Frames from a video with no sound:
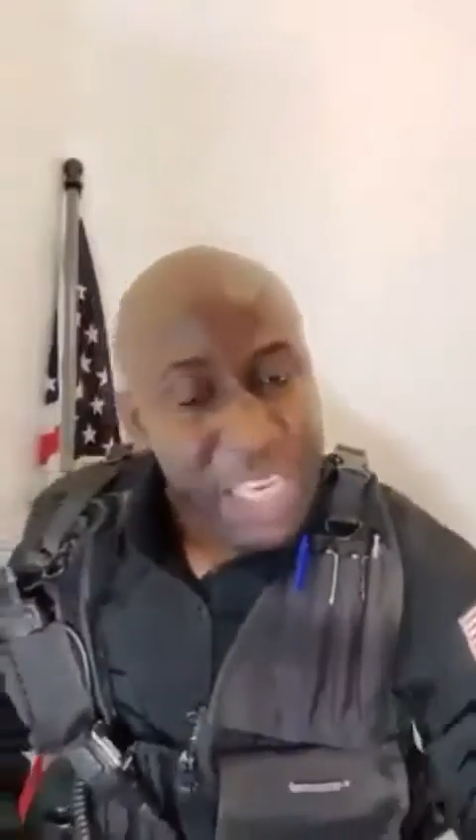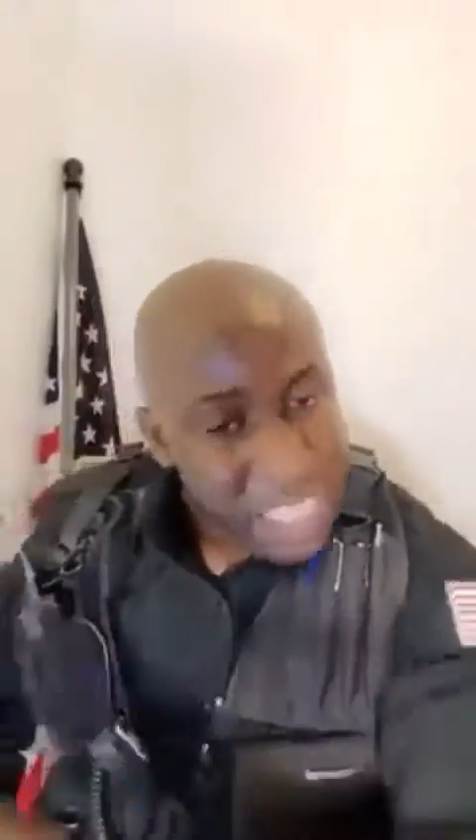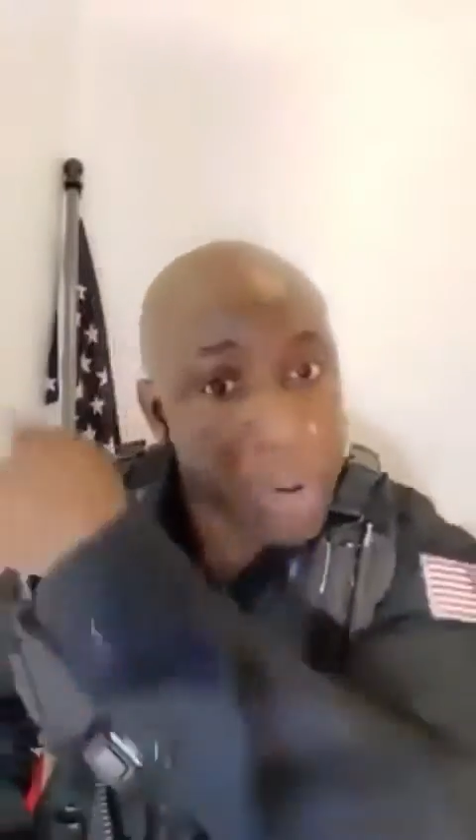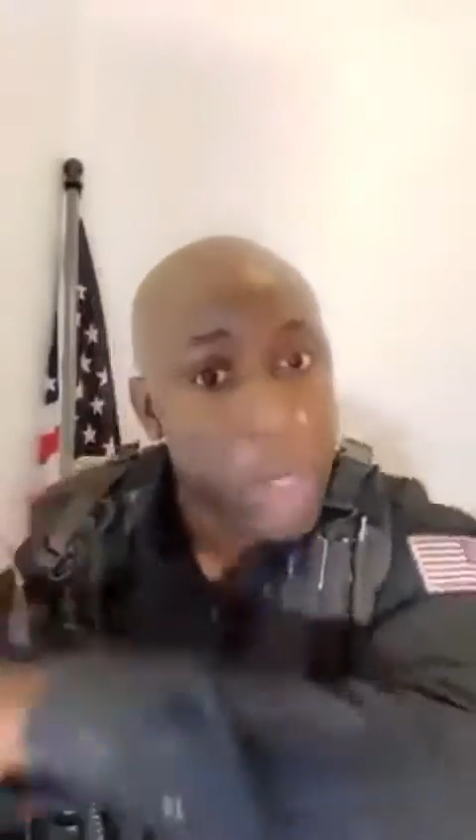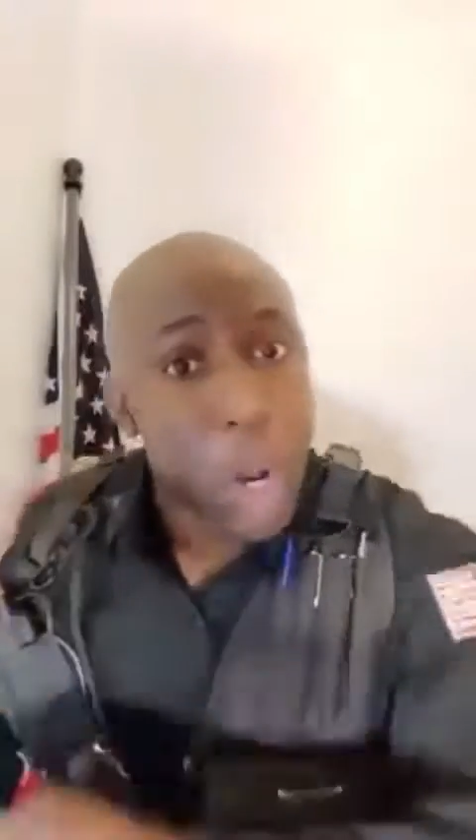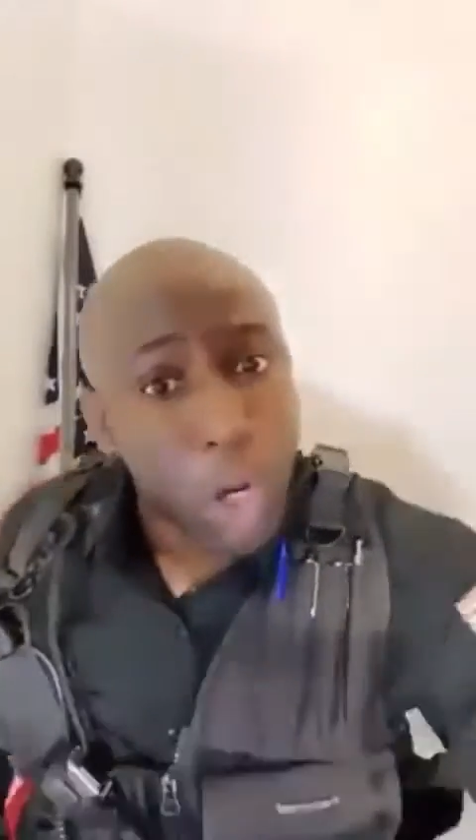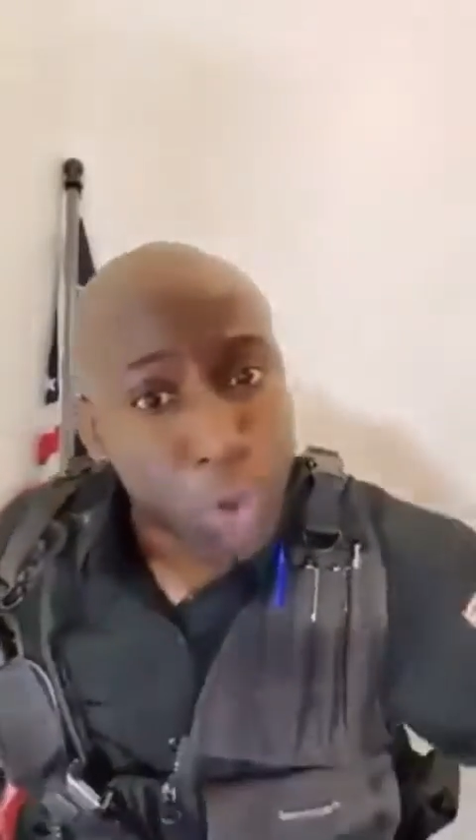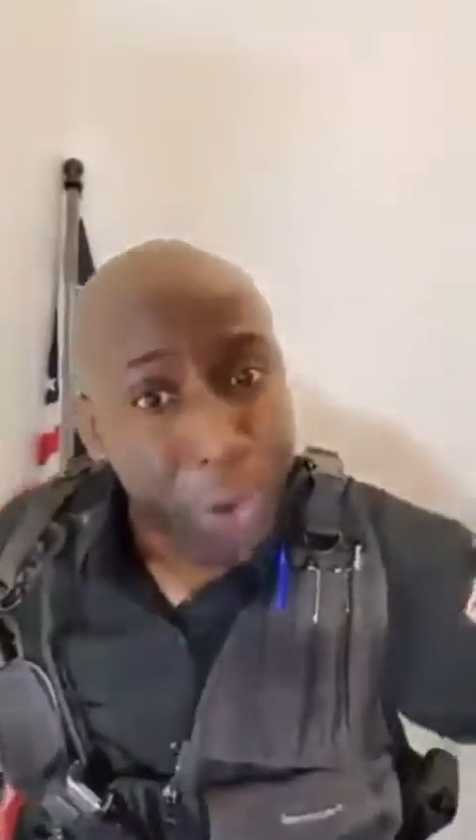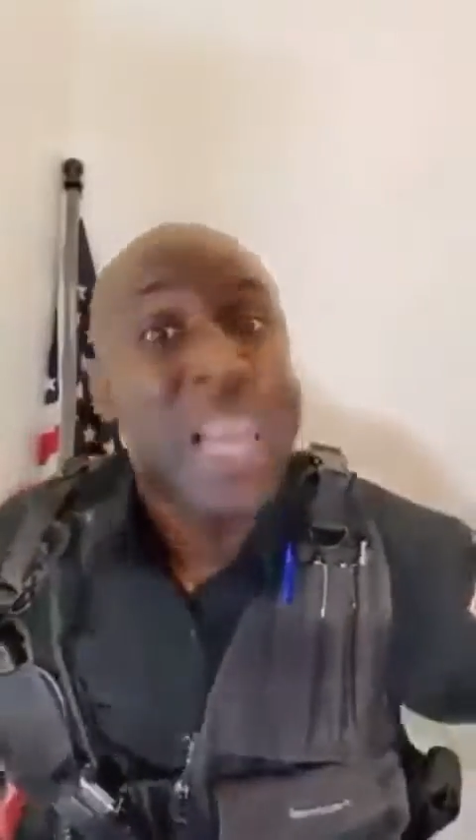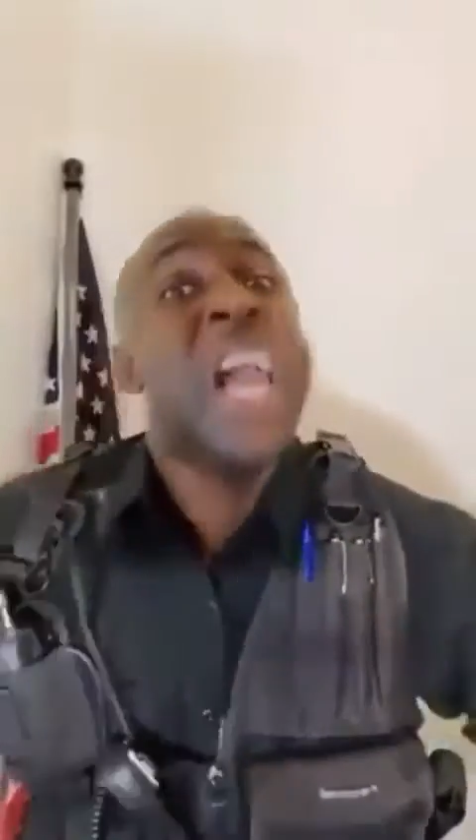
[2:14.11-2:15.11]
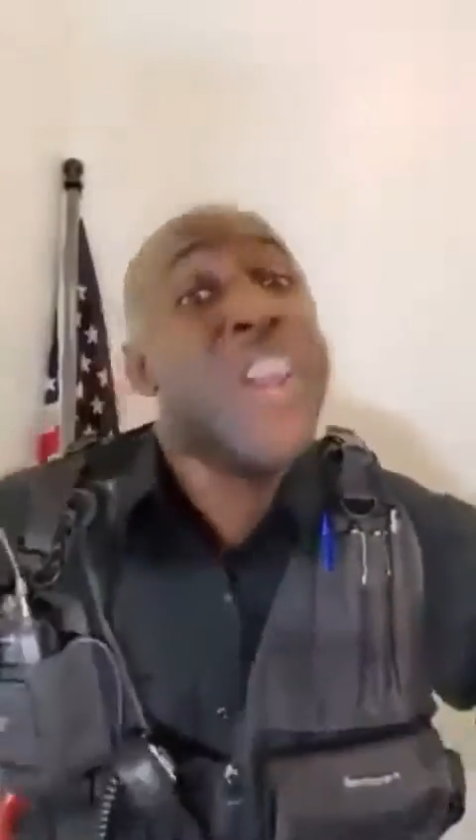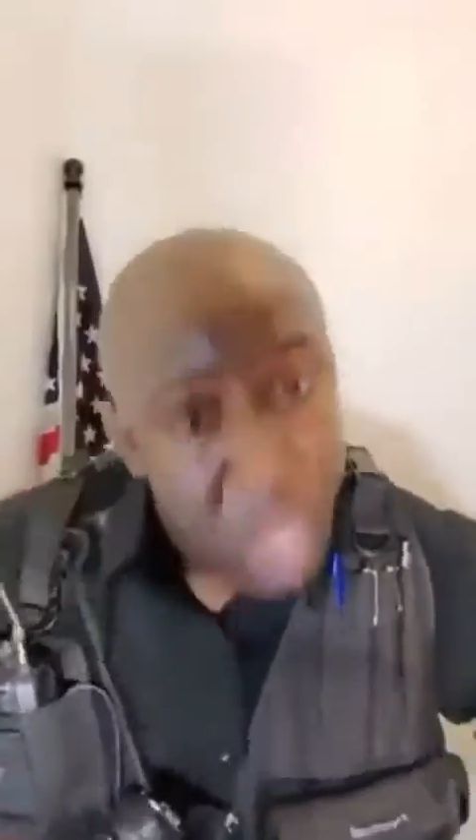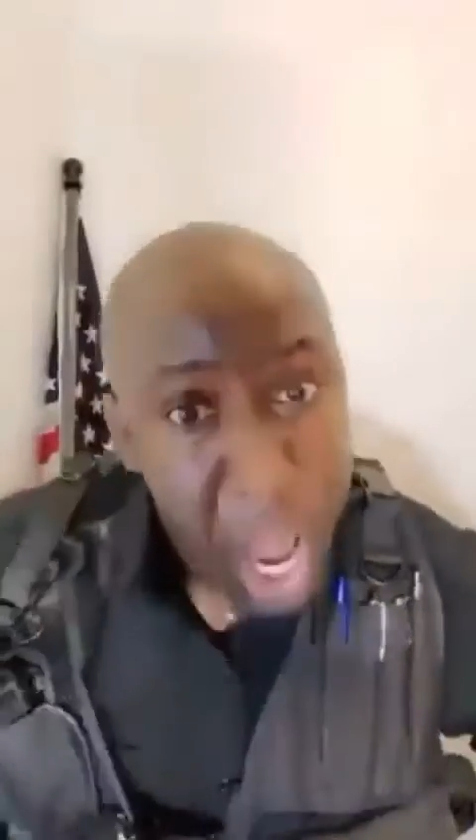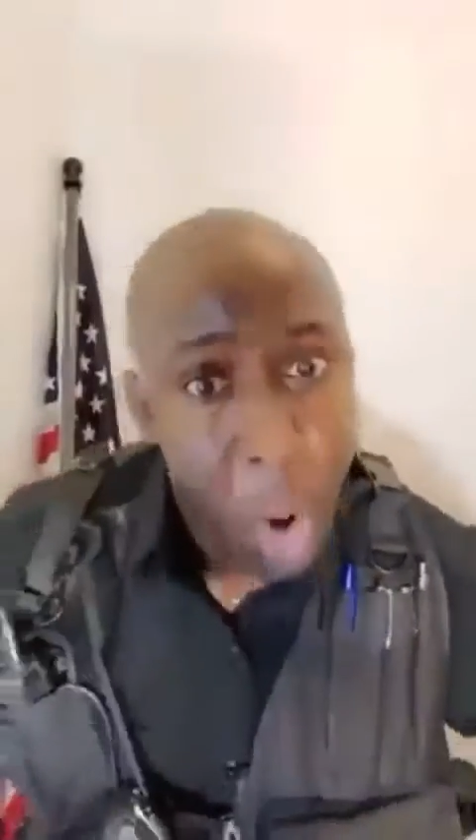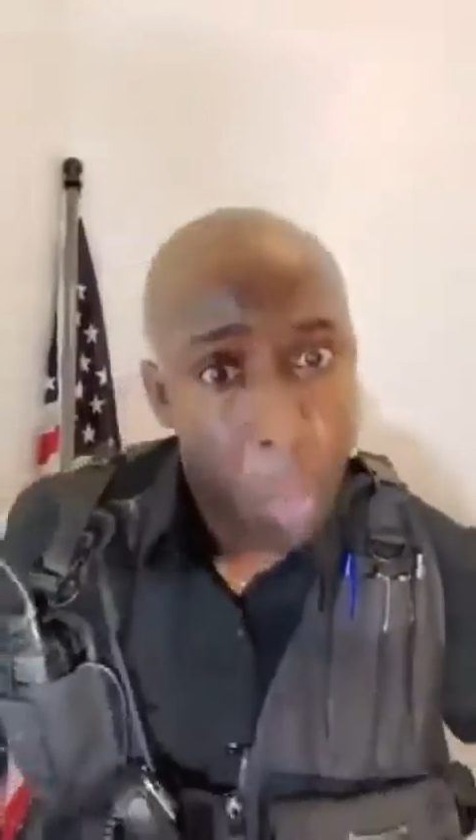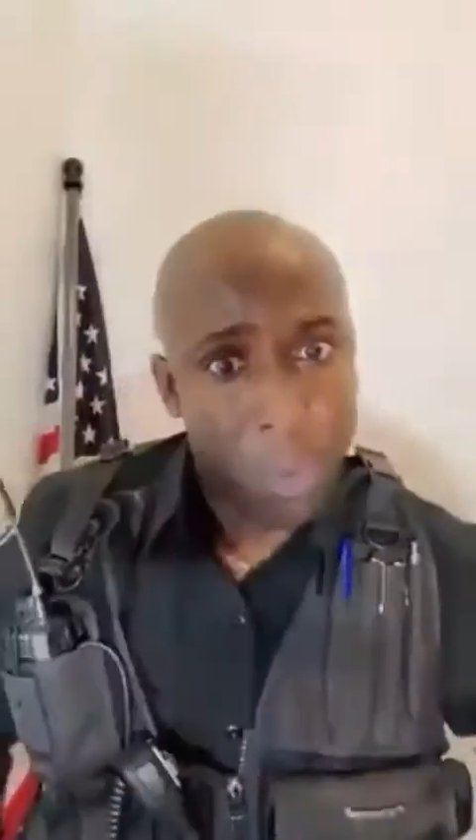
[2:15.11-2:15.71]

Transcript: Is that going to undo it? No!